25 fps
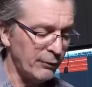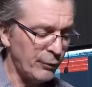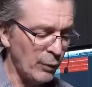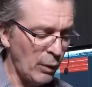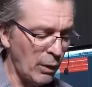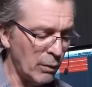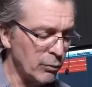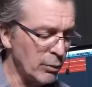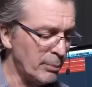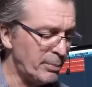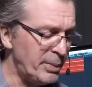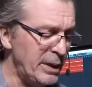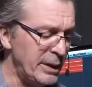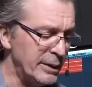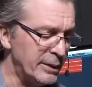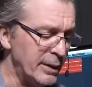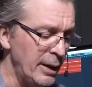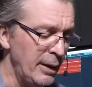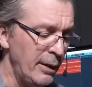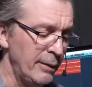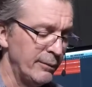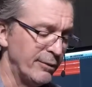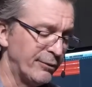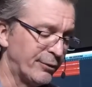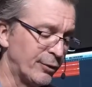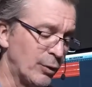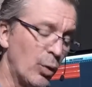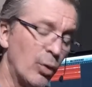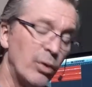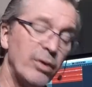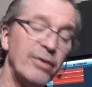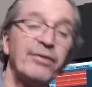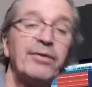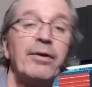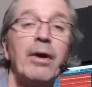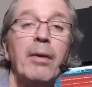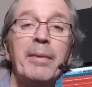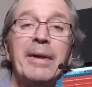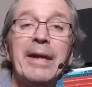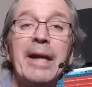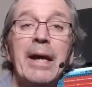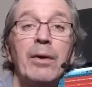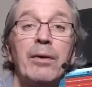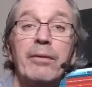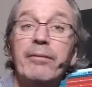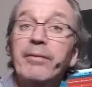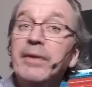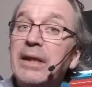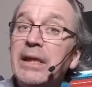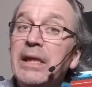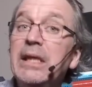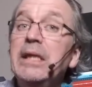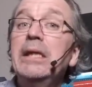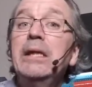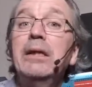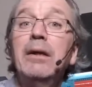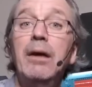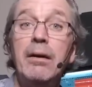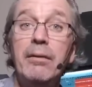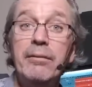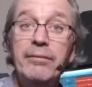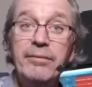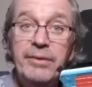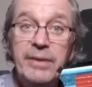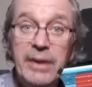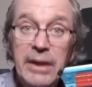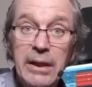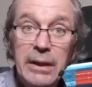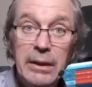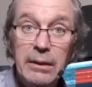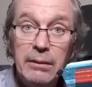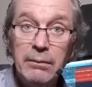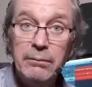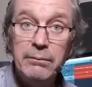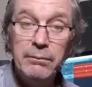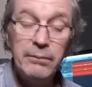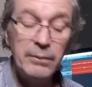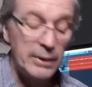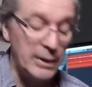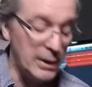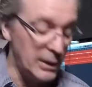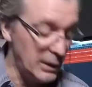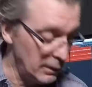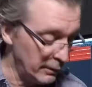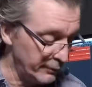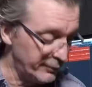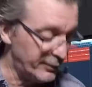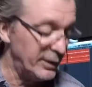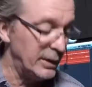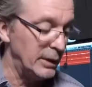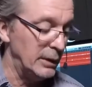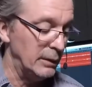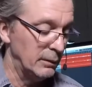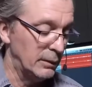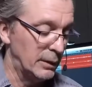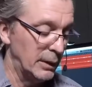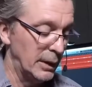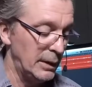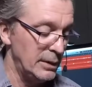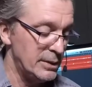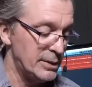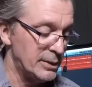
So I'll repeat, this chord is coming out of the key of D. Key of D, okay?